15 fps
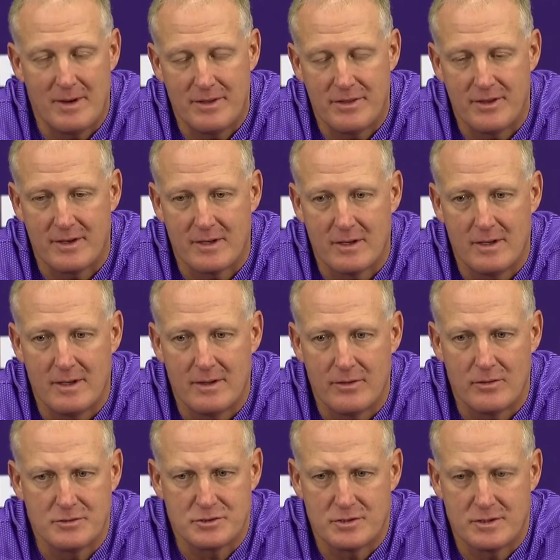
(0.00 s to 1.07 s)
I think uh,
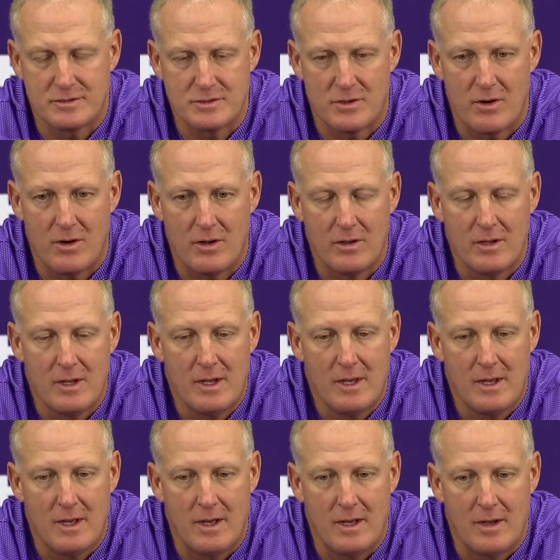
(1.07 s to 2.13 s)
those things are all
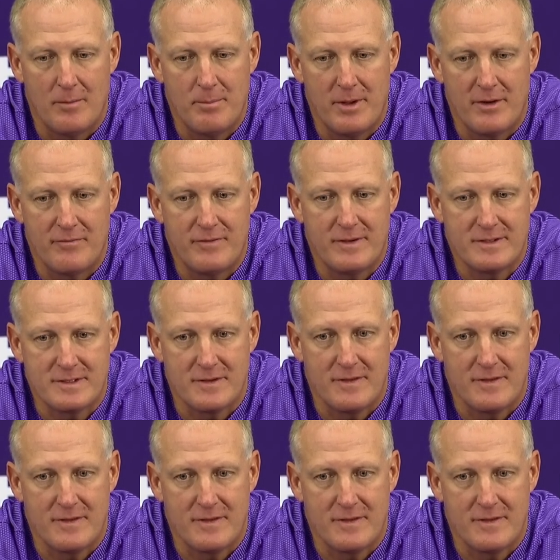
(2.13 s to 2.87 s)
uh, a benefit.